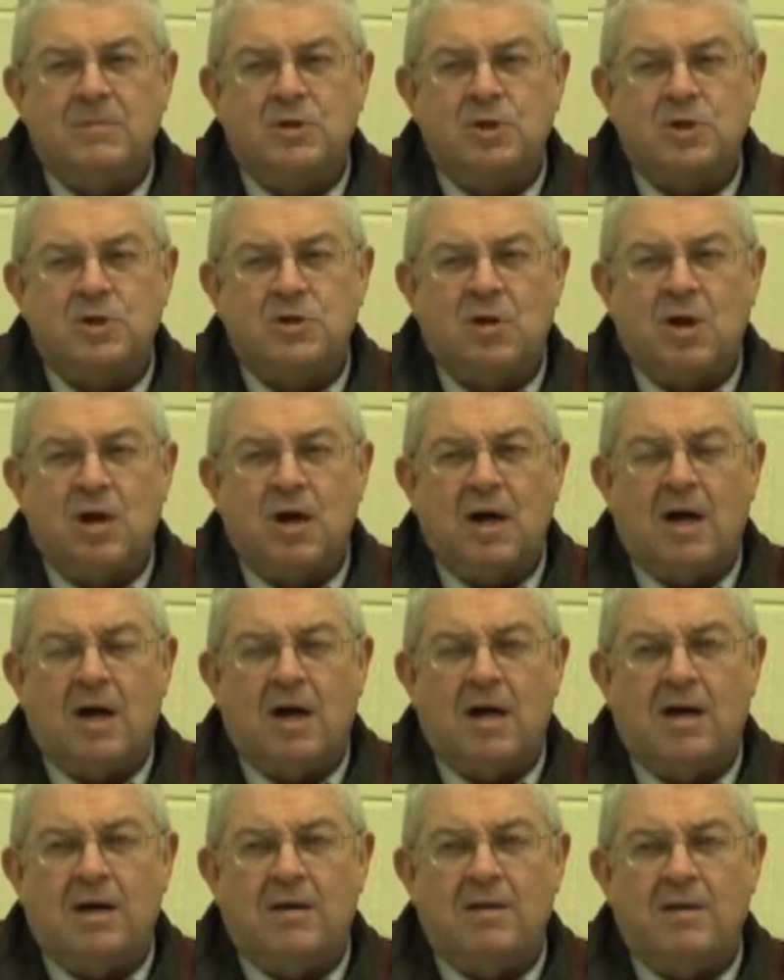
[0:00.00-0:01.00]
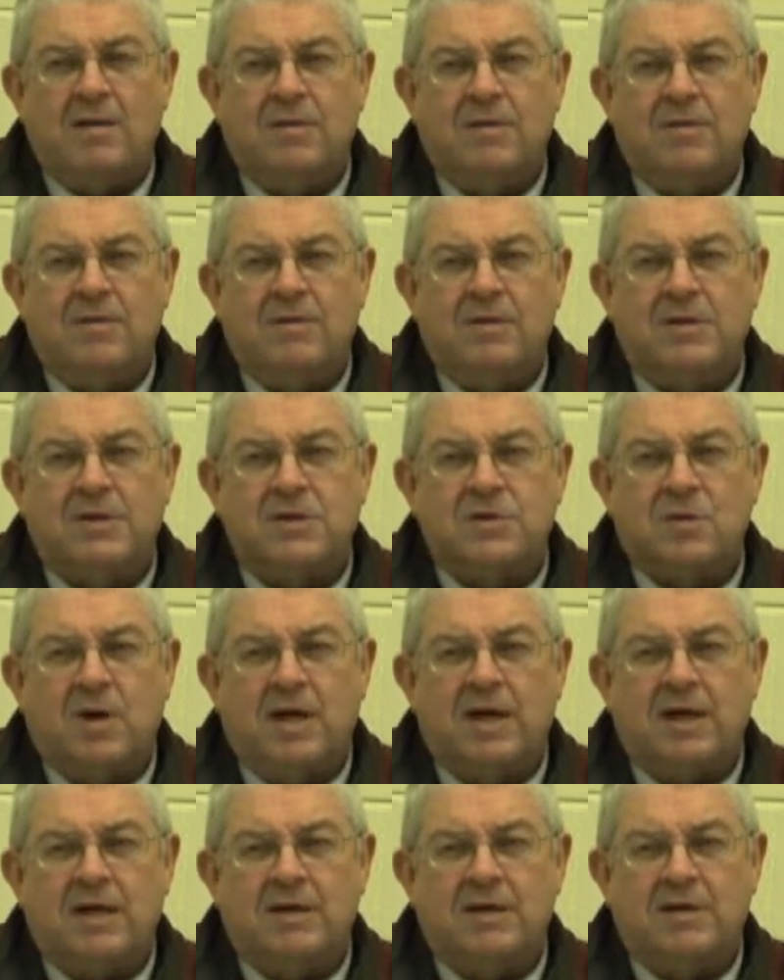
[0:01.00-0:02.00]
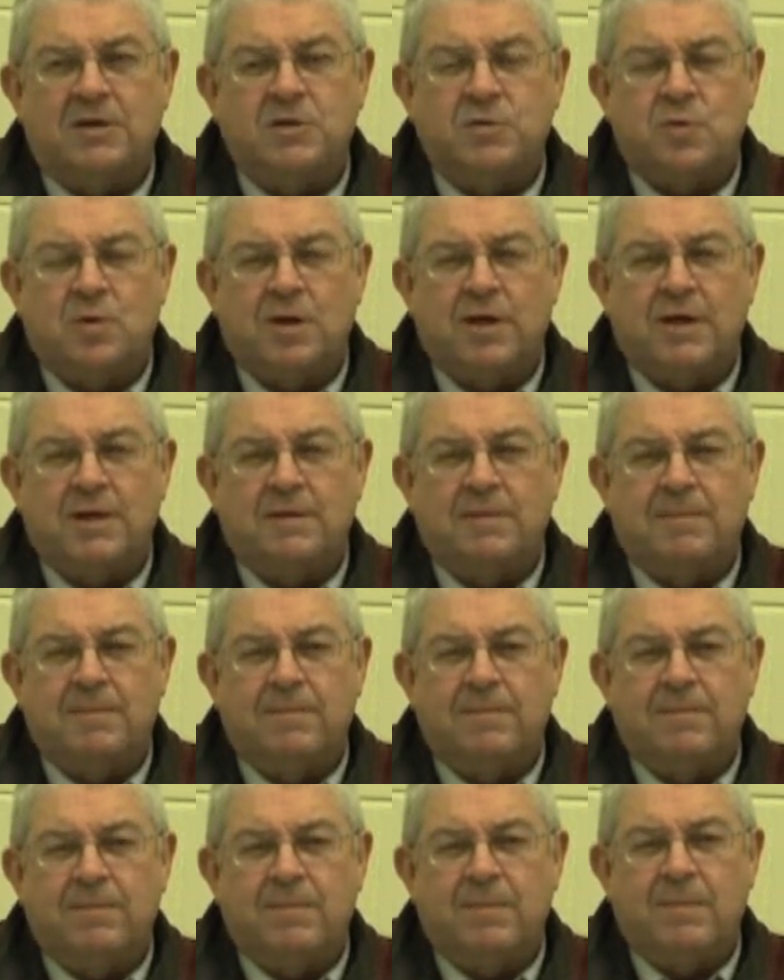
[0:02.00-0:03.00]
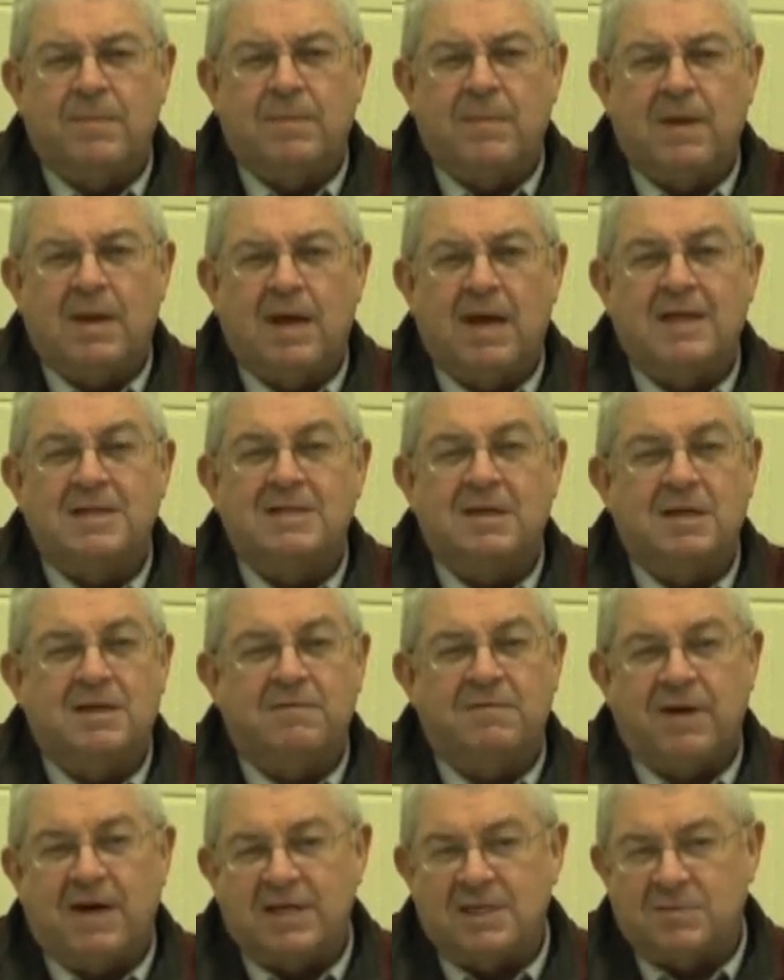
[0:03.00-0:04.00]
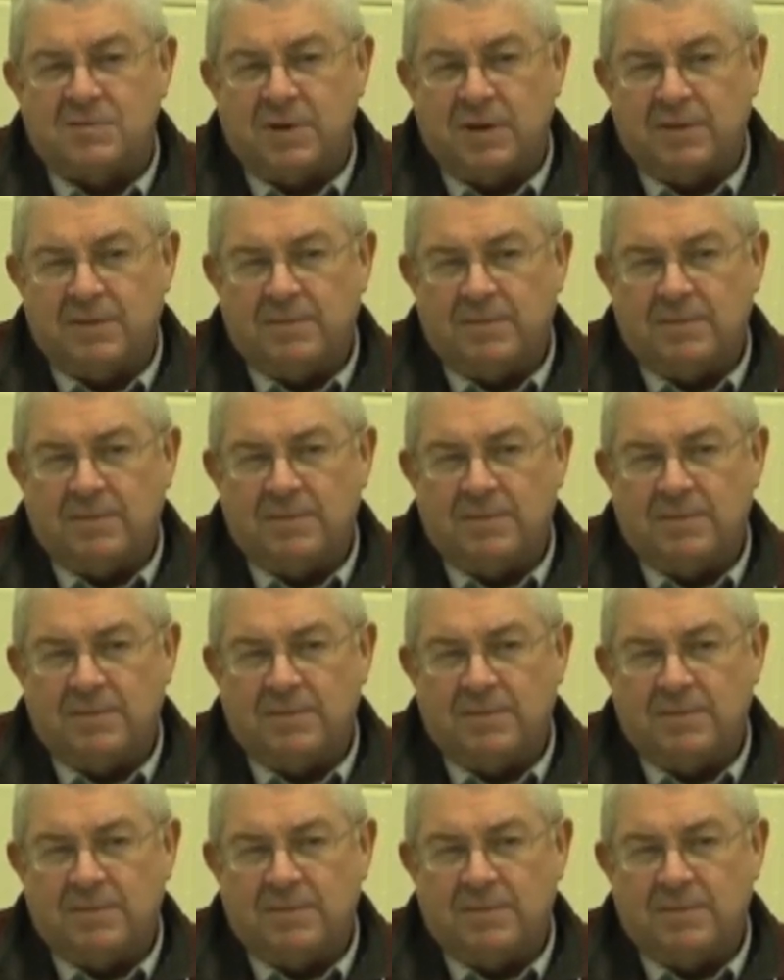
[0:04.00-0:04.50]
saw the strike in Detroit as an investment.